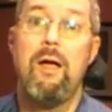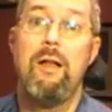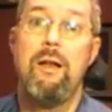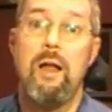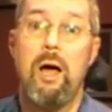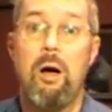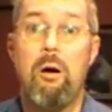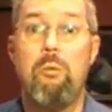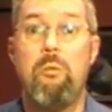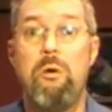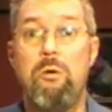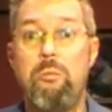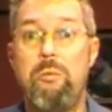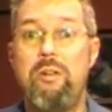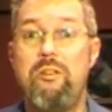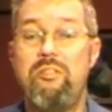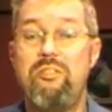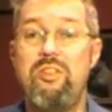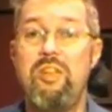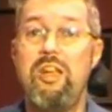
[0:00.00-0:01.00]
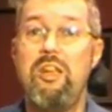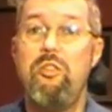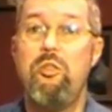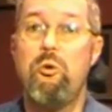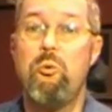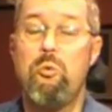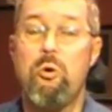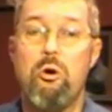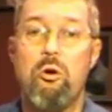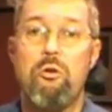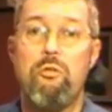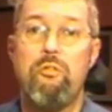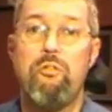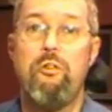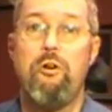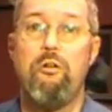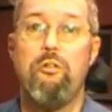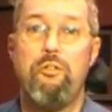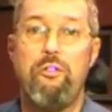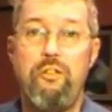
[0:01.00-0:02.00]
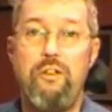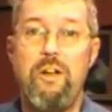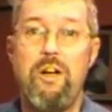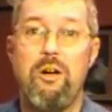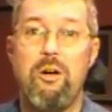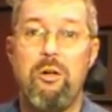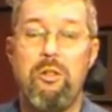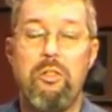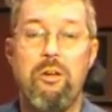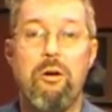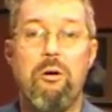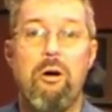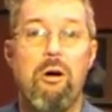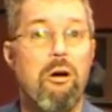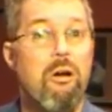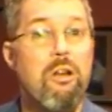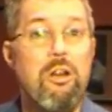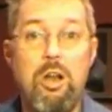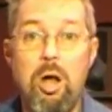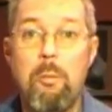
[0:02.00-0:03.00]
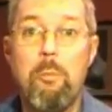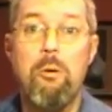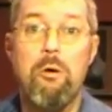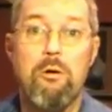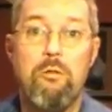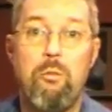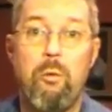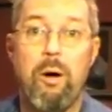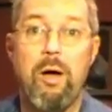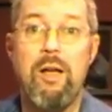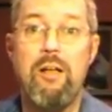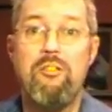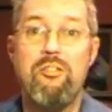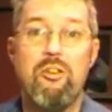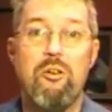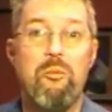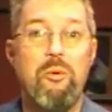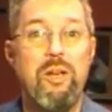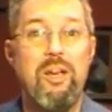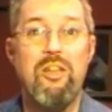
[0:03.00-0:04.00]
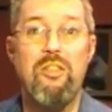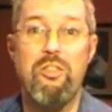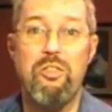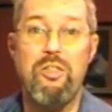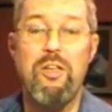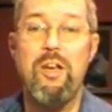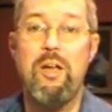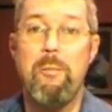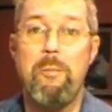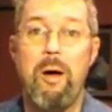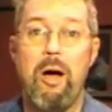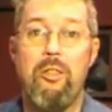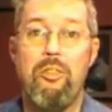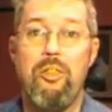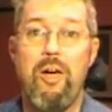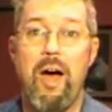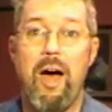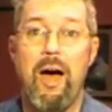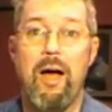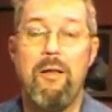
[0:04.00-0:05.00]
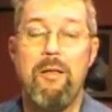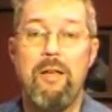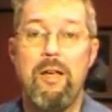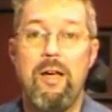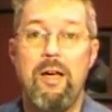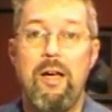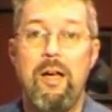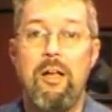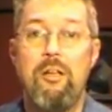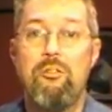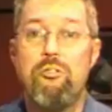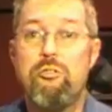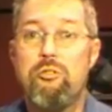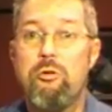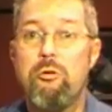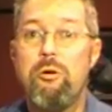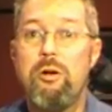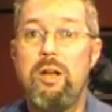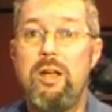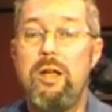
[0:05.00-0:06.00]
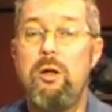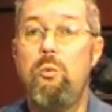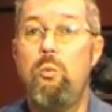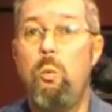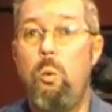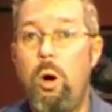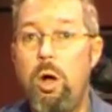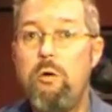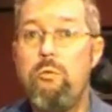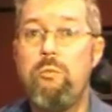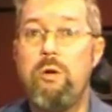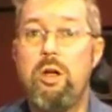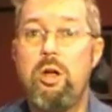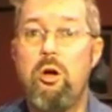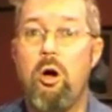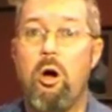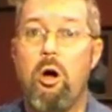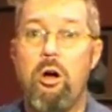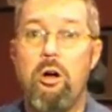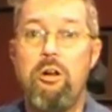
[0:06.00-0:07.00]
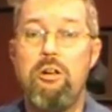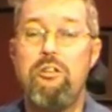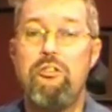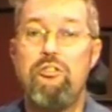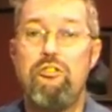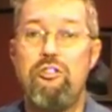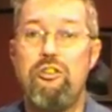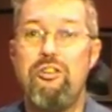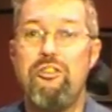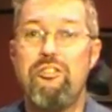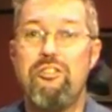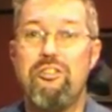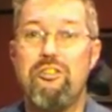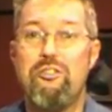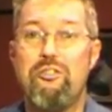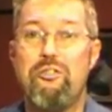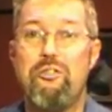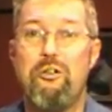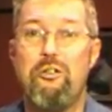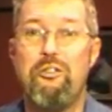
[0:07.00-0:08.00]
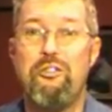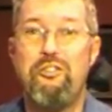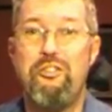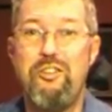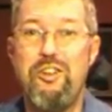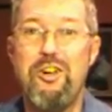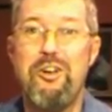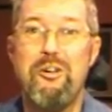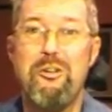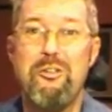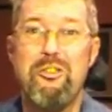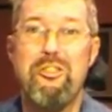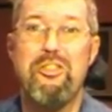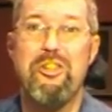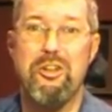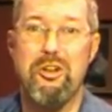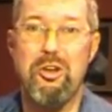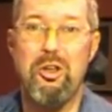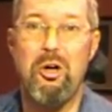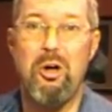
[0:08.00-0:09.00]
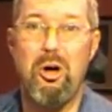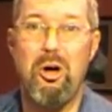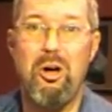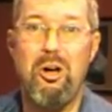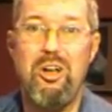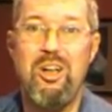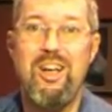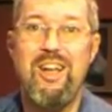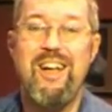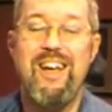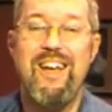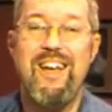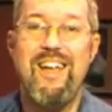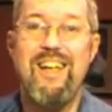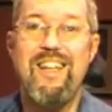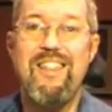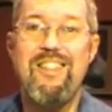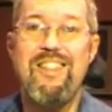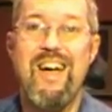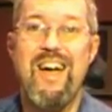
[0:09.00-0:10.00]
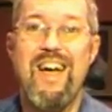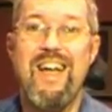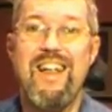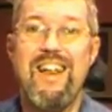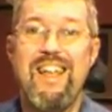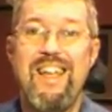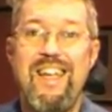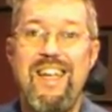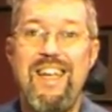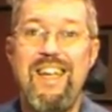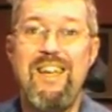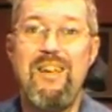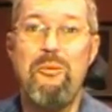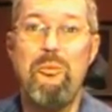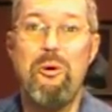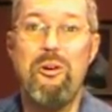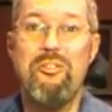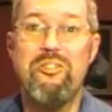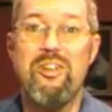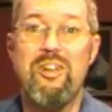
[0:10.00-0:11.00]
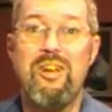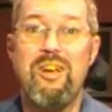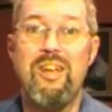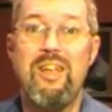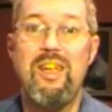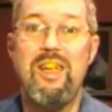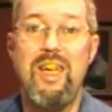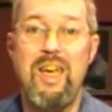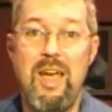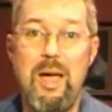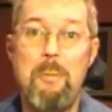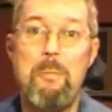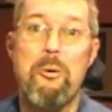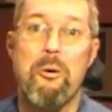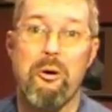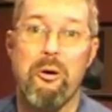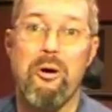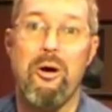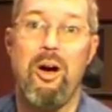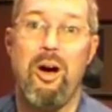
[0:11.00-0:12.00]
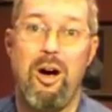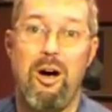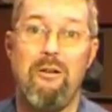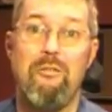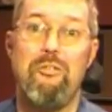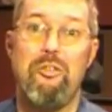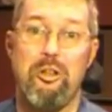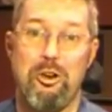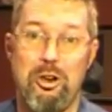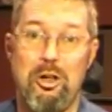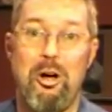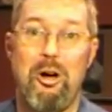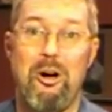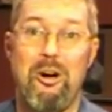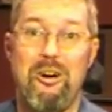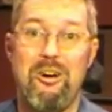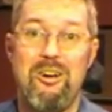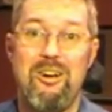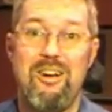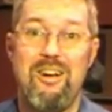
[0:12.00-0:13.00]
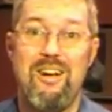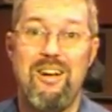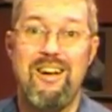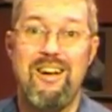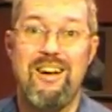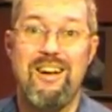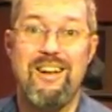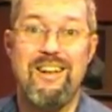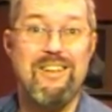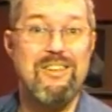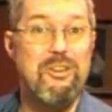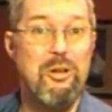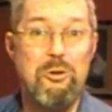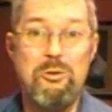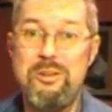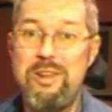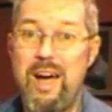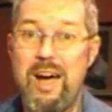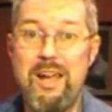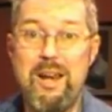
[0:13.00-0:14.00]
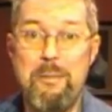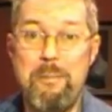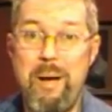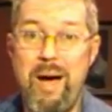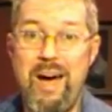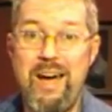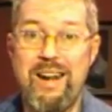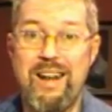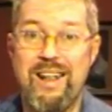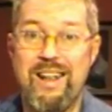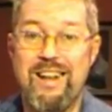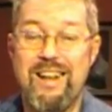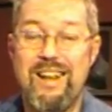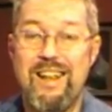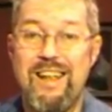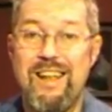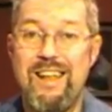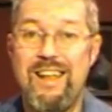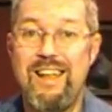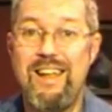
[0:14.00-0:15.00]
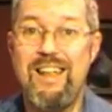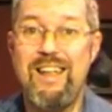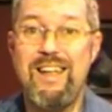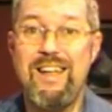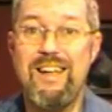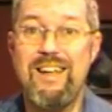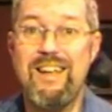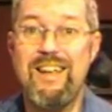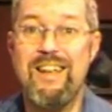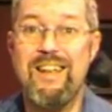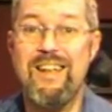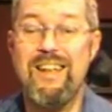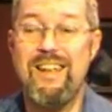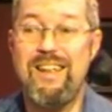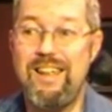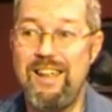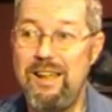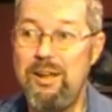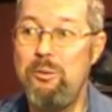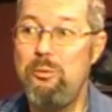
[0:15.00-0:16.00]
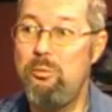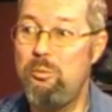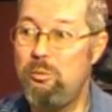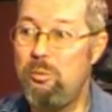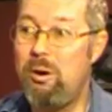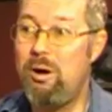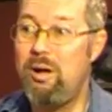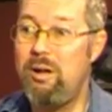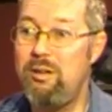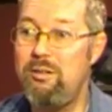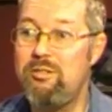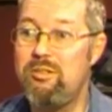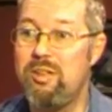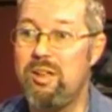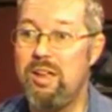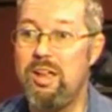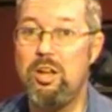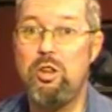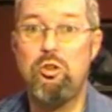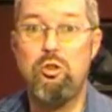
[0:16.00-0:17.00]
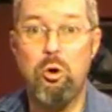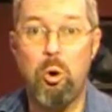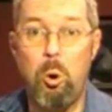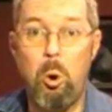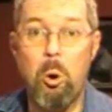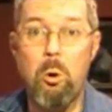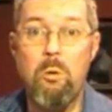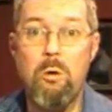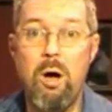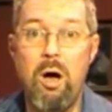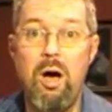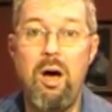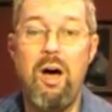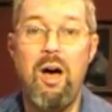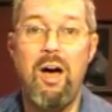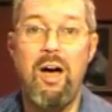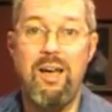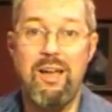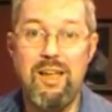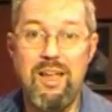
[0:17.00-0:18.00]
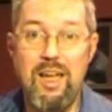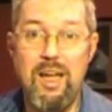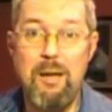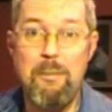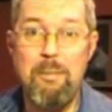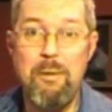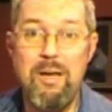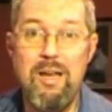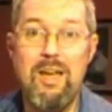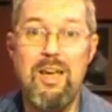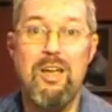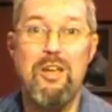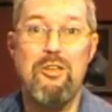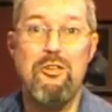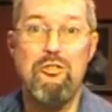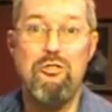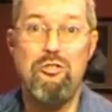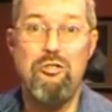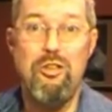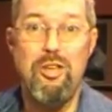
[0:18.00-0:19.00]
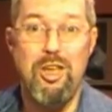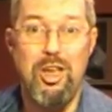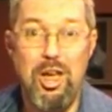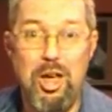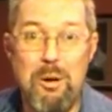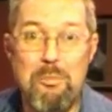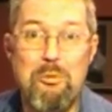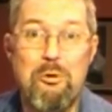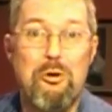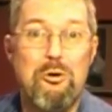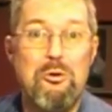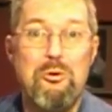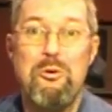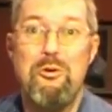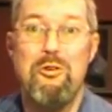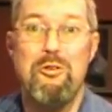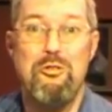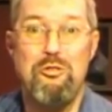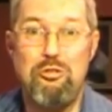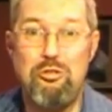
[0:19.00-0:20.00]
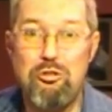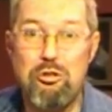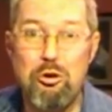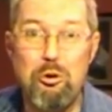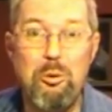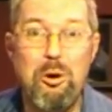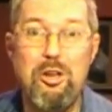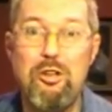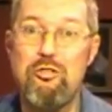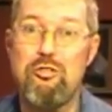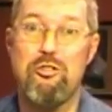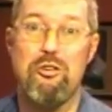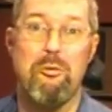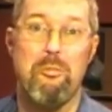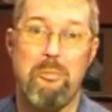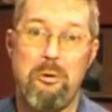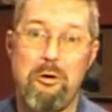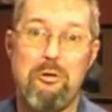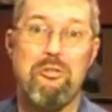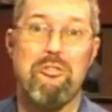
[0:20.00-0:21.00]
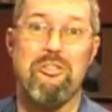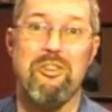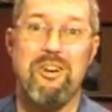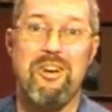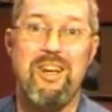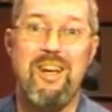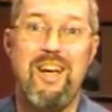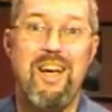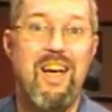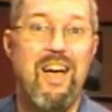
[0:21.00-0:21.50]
Now, when we see the word fulfill, there are a number of ways that we can think about that. Certainly in one regard, Jesus fulfilled the law in that he was a keeper of the law. No doubt about it. He was a Torah-keeping Hebrew Jewish person.